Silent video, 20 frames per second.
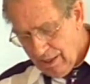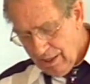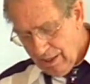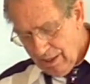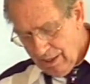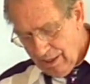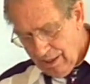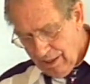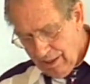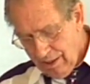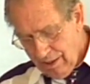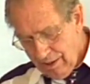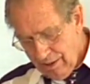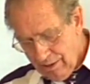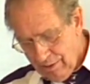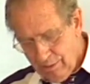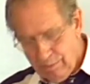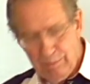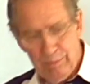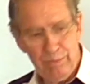Peter,
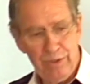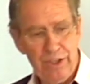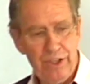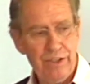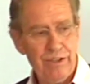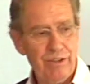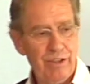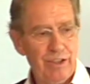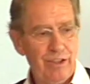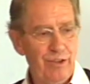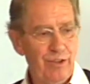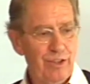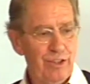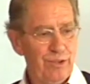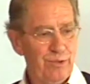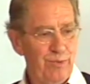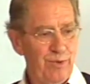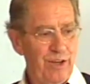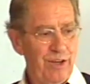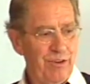of course, wondering when
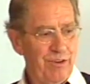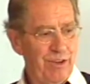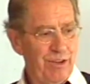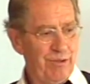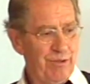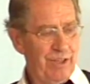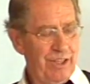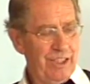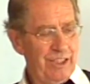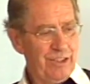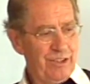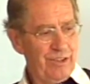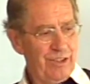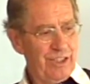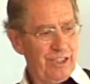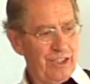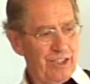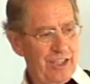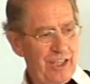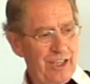he's going to set up the
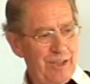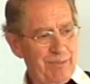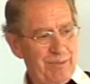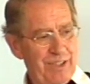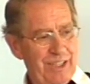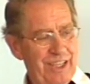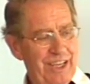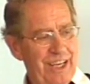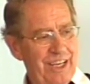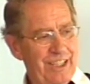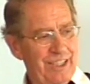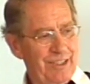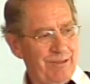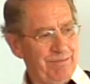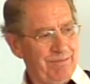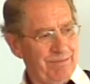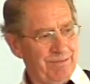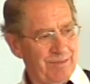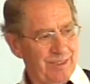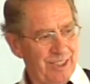kingdom, because that's
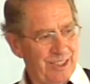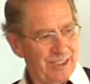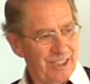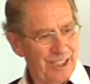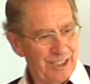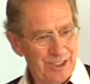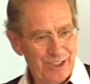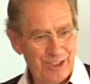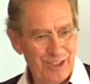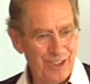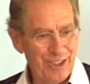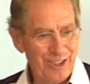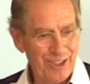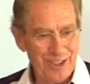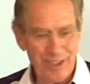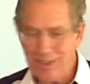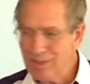still on his mind.